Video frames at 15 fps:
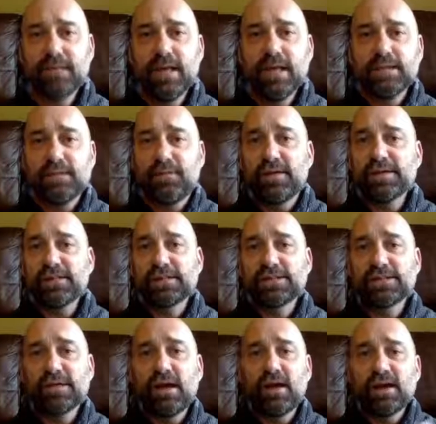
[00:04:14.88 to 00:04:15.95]
So, for
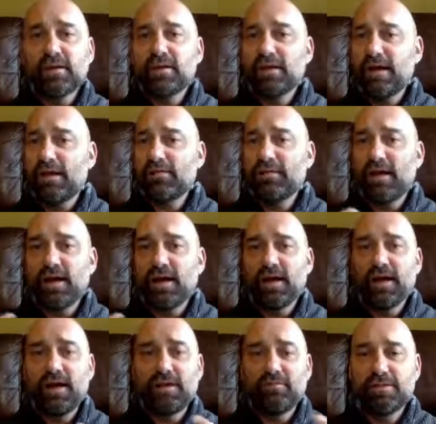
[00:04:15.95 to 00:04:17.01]
instance, I could have
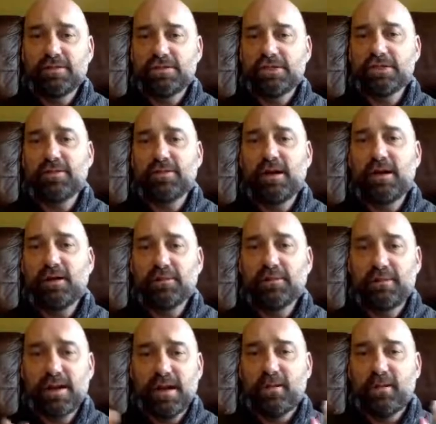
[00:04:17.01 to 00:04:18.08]
a, a rigid demand
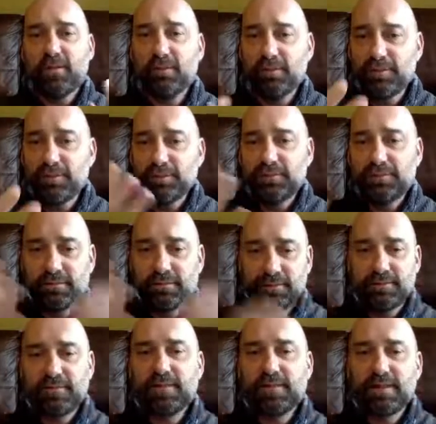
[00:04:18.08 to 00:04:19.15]
about
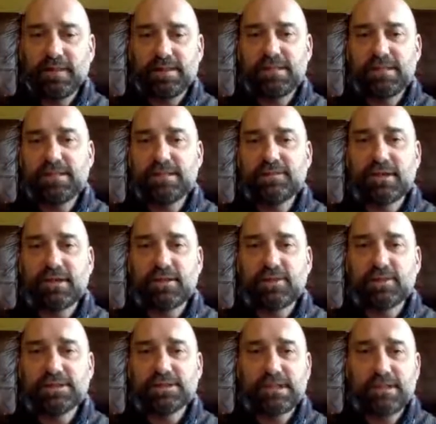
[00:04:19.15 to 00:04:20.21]
this interview
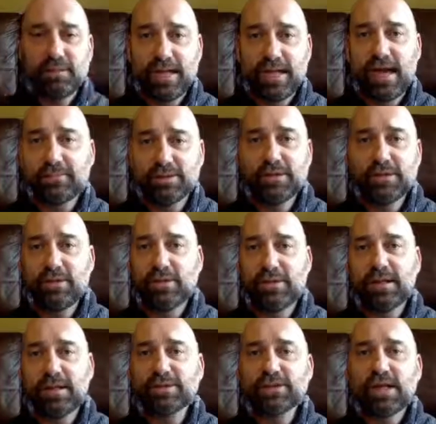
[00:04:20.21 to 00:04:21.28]
and say, well, it absolutely
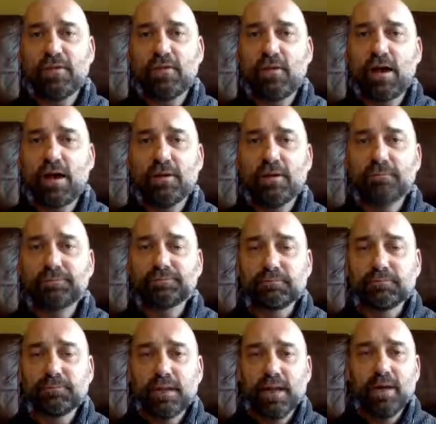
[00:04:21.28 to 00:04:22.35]
must go well.
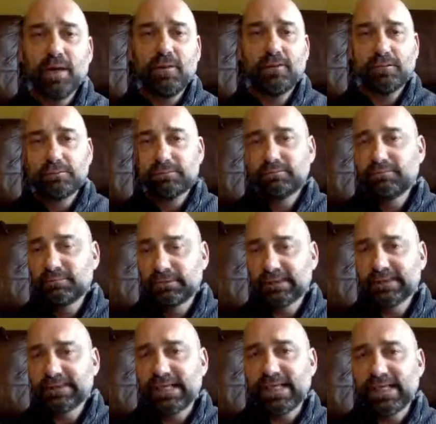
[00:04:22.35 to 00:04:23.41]
It
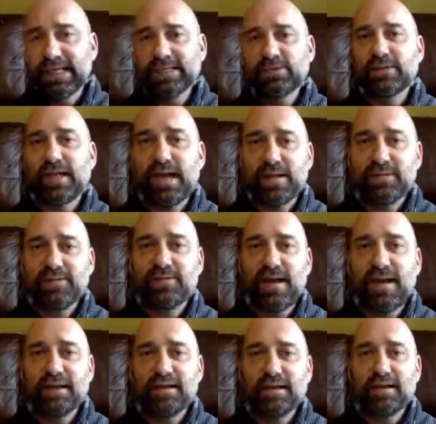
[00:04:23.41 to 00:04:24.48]
doesn't take into account the
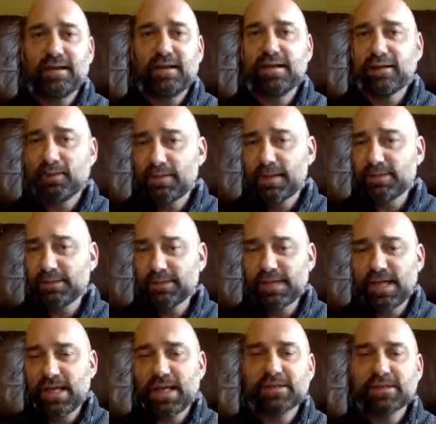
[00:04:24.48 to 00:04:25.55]
fact that I could make
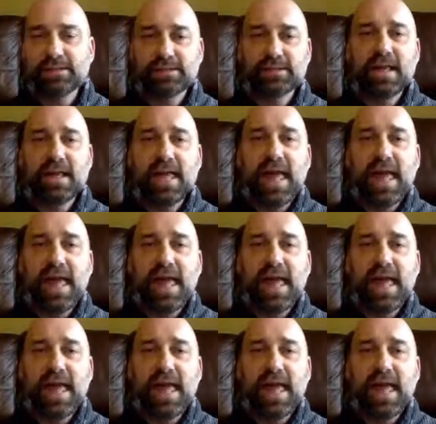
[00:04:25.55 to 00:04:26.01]
mistakes